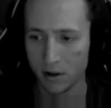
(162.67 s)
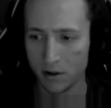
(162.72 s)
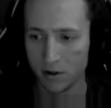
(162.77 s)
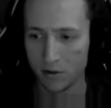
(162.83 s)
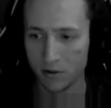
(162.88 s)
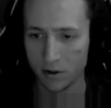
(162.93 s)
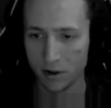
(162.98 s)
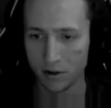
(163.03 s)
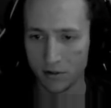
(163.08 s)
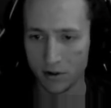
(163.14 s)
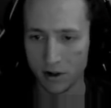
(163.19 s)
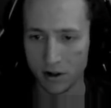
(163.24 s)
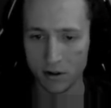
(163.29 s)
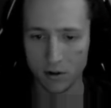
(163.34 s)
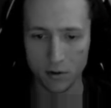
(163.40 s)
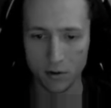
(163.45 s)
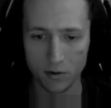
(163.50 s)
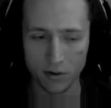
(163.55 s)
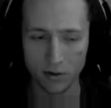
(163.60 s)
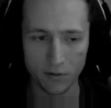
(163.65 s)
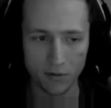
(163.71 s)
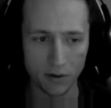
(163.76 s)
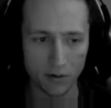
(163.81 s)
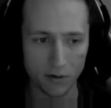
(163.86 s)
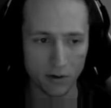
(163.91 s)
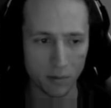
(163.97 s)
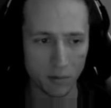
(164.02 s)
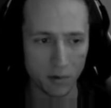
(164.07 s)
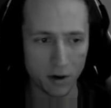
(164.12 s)
So I tried to do something
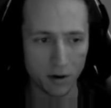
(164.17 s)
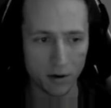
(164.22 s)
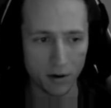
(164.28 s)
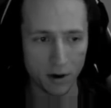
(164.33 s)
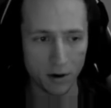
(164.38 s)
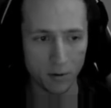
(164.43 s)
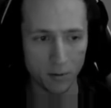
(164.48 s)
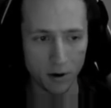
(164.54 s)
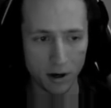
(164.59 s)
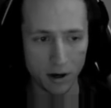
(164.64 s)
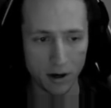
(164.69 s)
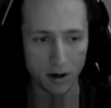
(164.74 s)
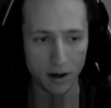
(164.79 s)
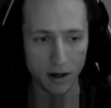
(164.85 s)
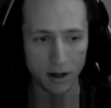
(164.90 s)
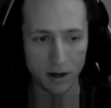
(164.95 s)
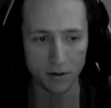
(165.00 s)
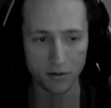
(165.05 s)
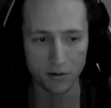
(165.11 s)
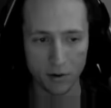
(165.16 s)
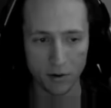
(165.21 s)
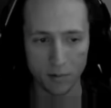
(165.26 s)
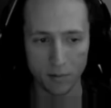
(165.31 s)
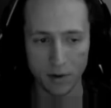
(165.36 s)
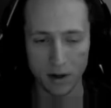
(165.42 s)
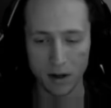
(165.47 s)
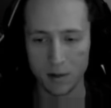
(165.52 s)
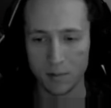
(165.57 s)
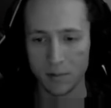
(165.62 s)
similar here where I added some
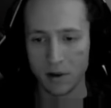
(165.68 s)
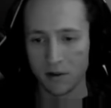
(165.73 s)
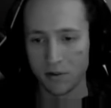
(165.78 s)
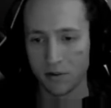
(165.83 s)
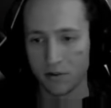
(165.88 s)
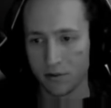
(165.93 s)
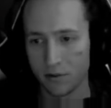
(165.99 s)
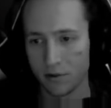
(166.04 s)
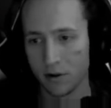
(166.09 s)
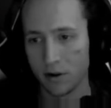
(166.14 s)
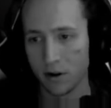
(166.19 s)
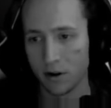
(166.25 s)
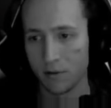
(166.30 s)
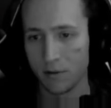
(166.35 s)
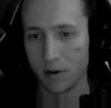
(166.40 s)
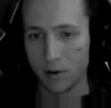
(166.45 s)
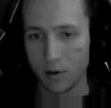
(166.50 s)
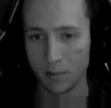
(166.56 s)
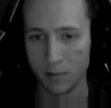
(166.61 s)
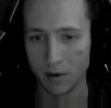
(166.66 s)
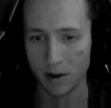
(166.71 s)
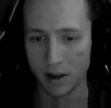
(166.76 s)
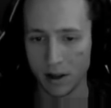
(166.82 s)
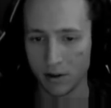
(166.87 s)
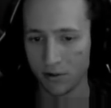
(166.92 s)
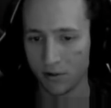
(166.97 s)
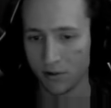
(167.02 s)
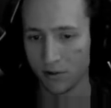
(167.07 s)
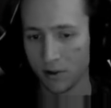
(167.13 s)
elements all around the
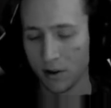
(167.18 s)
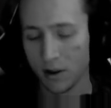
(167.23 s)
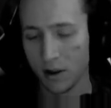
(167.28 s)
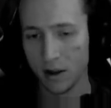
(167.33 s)
place.